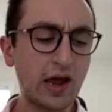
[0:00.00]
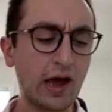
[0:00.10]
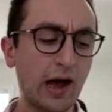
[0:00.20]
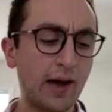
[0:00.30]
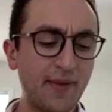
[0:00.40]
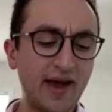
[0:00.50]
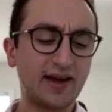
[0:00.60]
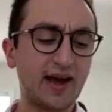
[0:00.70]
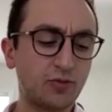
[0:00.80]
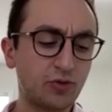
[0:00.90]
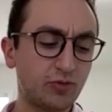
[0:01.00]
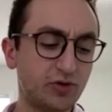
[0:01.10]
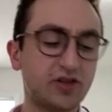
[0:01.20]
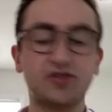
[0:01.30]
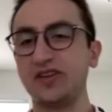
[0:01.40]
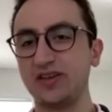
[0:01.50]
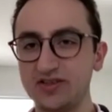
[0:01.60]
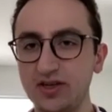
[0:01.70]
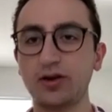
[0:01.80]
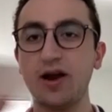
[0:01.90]
And again, we did this for the
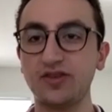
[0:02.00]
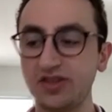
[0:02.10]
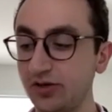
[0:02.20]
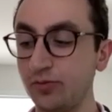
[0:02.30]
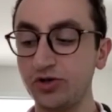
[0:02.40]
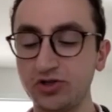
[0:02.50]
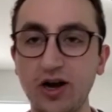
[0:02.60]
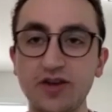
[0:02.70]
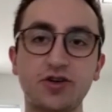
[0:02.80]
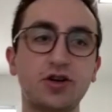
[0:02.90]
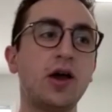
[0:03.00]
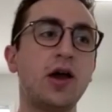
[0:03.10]
concealer and the tinted moisturizer.